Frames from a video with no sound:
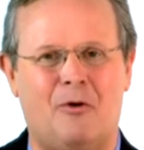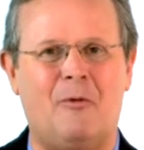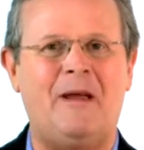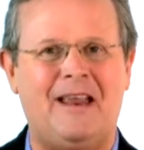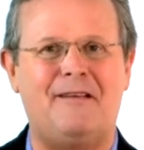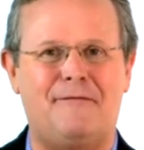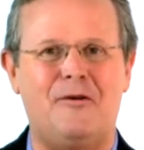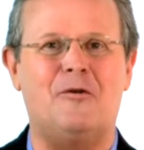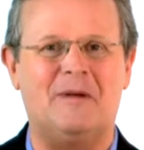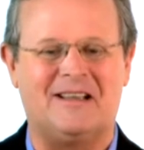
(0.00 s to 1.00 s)
well, we need
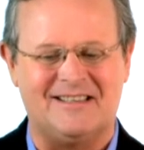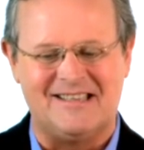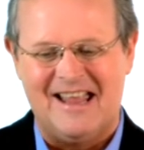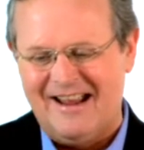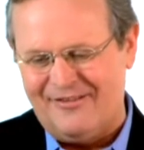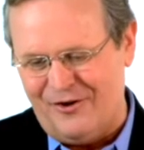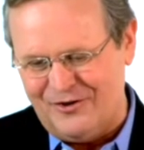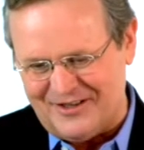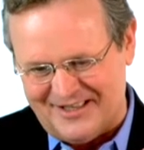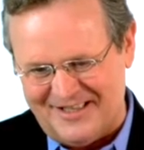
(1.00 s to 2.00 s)
food because they're
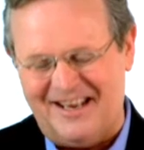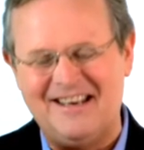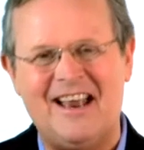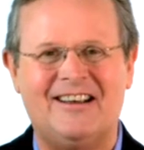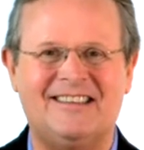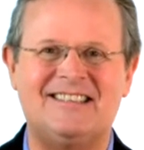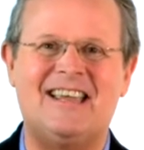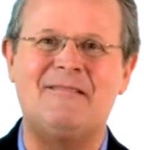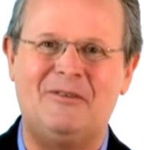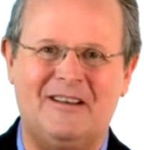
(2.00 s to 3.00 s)
used to sitting down at the
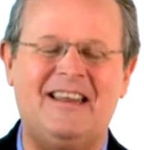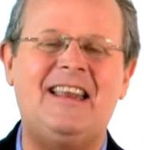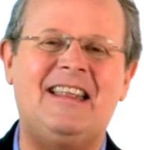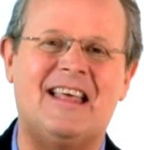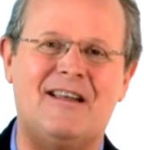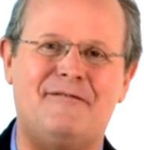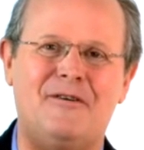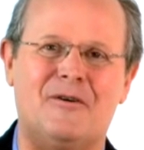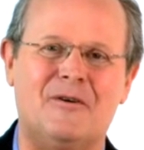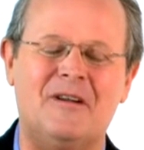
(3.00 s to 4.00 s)
table and eating that
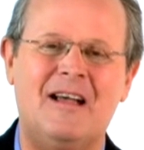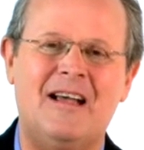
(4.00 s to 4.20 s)
food.